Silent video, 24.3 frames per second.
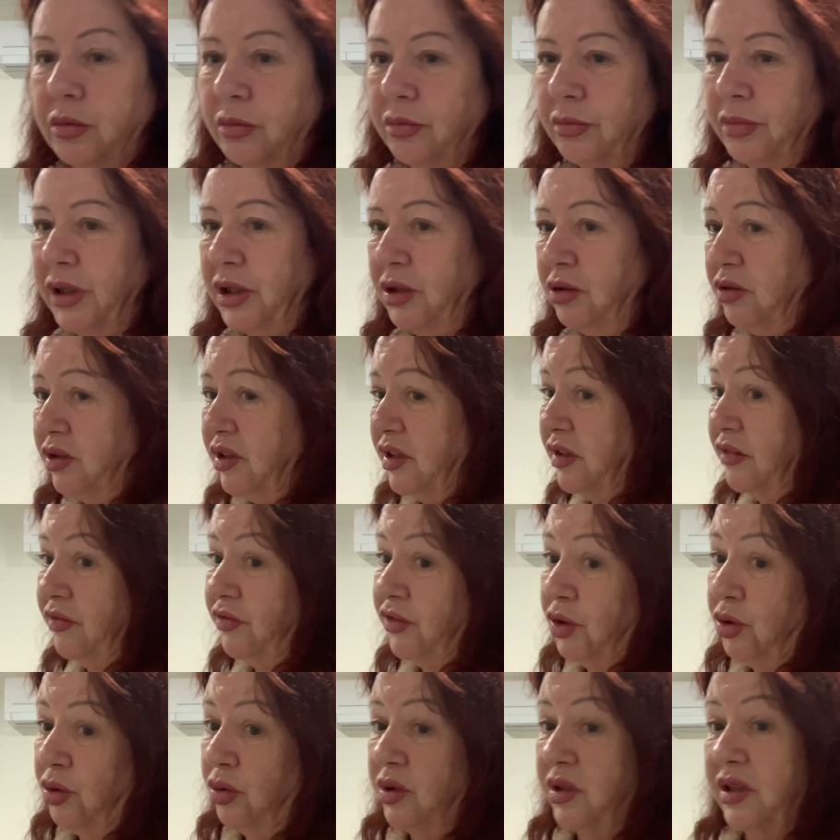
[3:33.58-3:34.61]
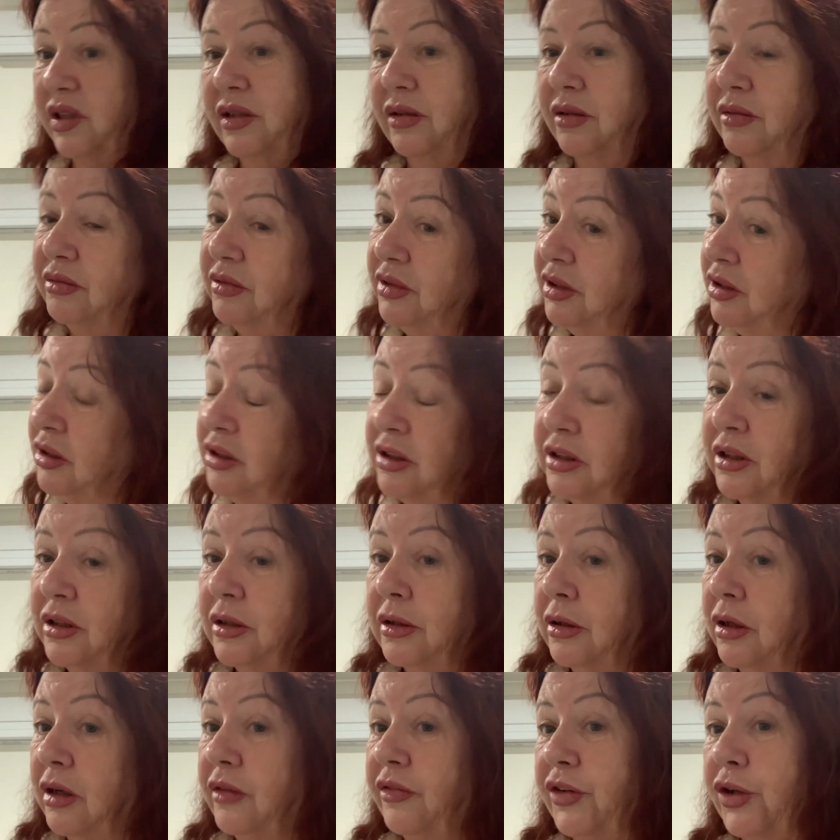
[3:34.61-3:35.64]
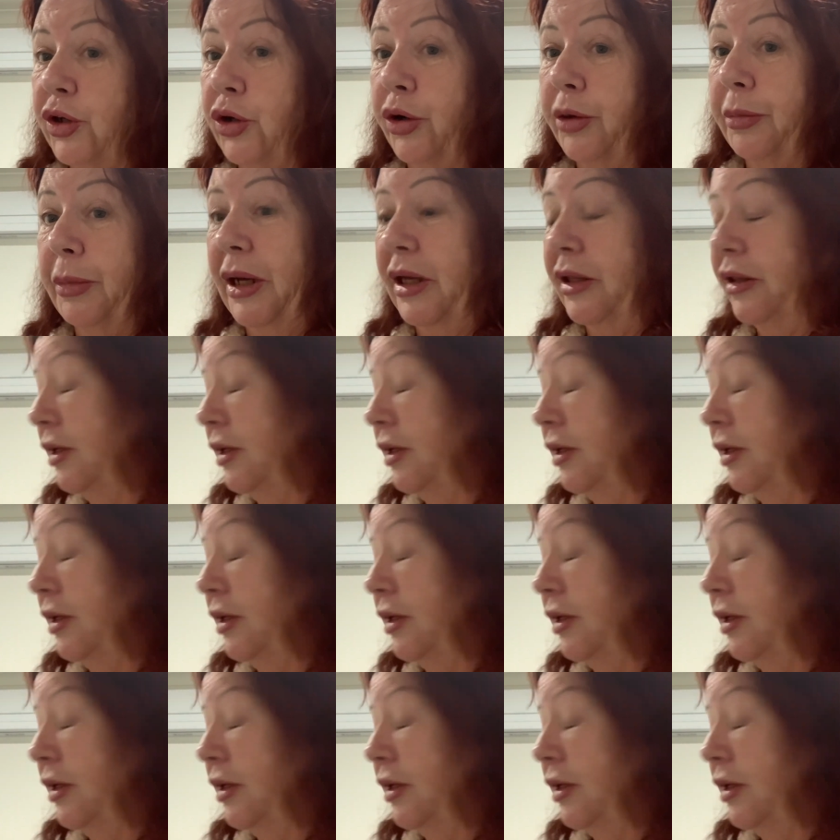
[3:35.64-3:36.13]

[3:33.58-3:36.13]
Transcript: because of course I forgot about the